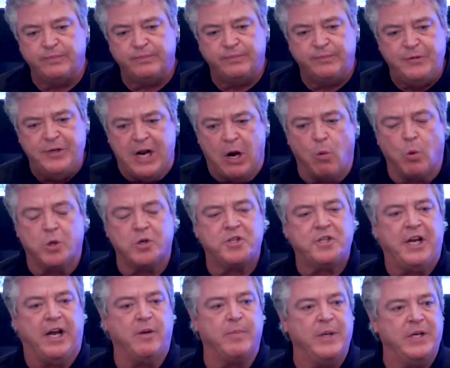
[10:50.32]
network
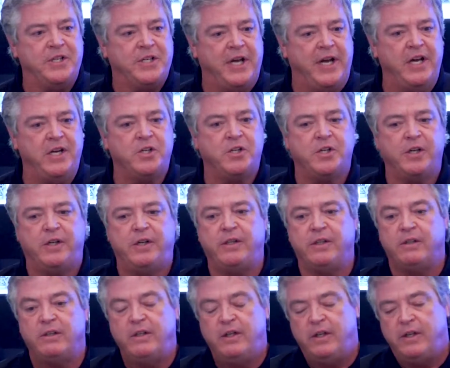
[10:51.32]
segmentation
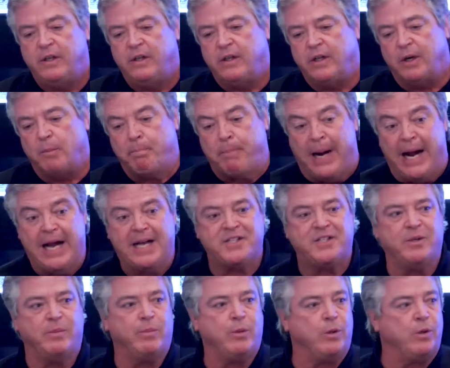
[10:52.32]

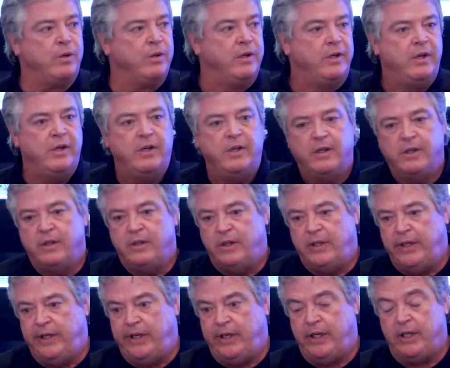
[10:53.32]
possible
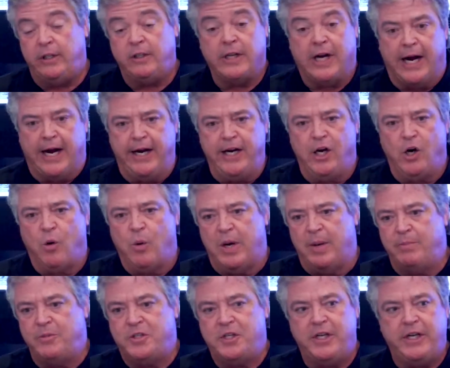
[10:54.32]
in
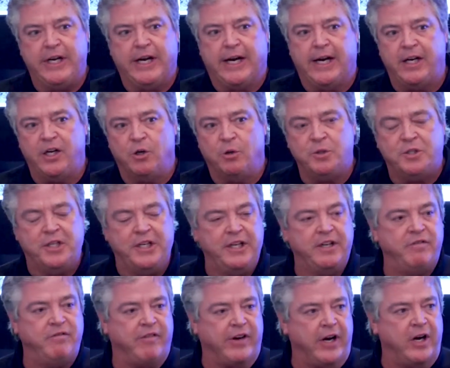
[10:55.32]
IoMT, IoT
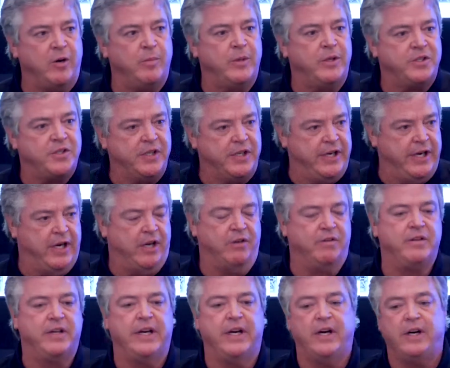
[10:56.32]
environments in
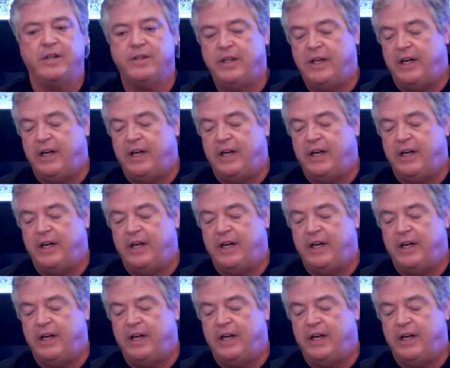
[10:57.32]
healthcare.